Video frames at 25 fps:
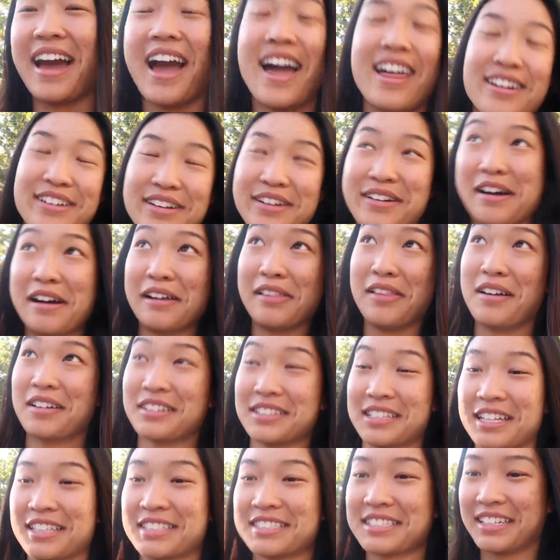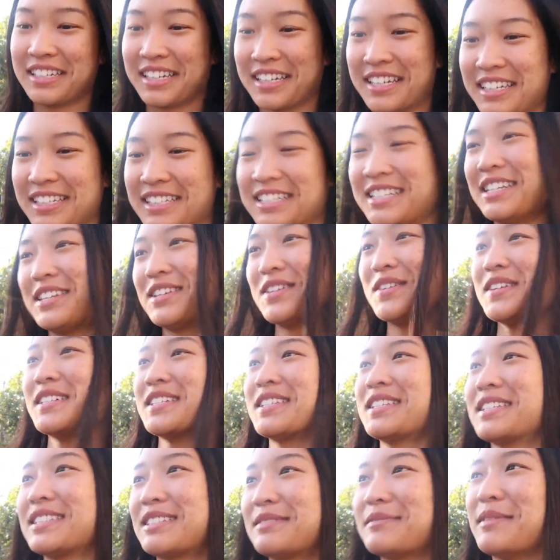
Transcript: I don't know how long that's gonna continue into the